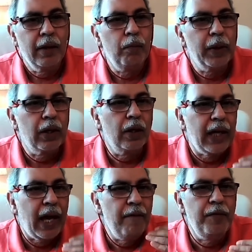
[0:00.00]
Because
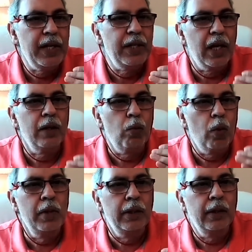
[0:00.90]
every young
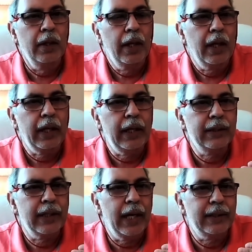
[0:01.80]
woman
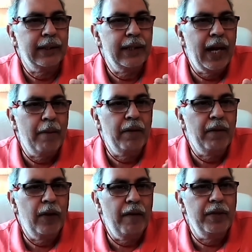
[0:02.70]
is a dilemma
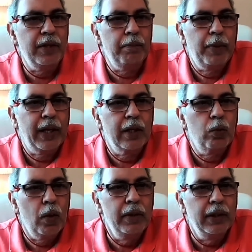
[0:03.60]
for every pregnant
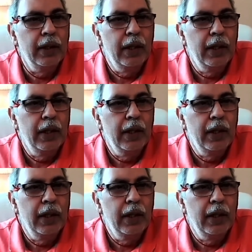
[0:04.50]
woman